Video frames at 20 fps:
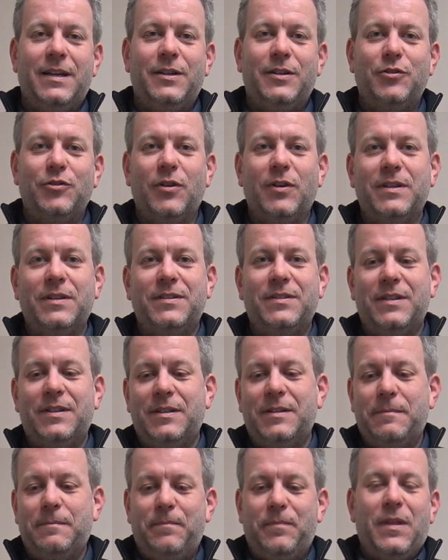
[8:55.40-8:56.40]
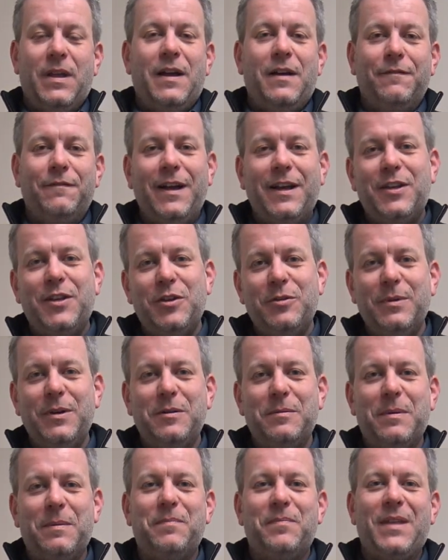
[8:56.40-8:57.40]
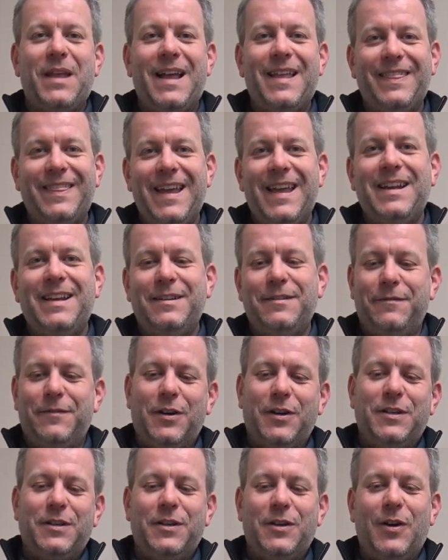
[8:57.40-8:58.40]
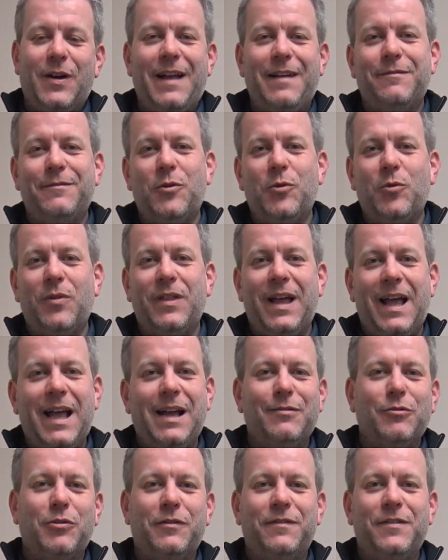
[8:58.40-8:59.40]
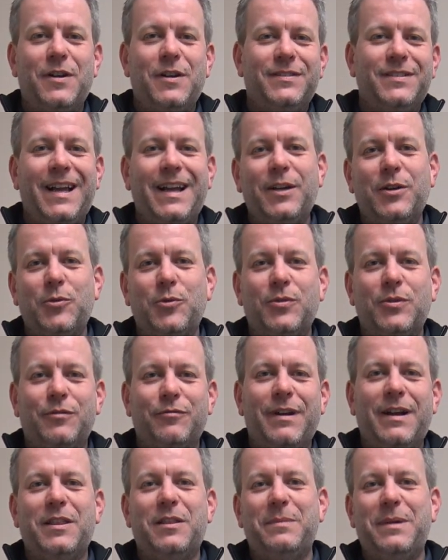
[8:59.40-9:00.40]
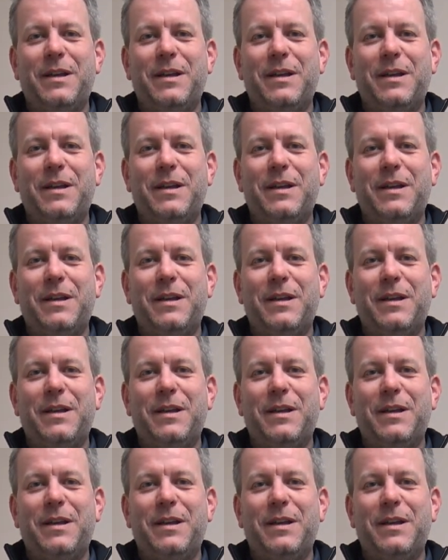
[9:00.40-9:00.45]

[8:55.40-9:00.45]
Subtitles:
trying to vacuum up and then find you got all the hair or fur tangled around the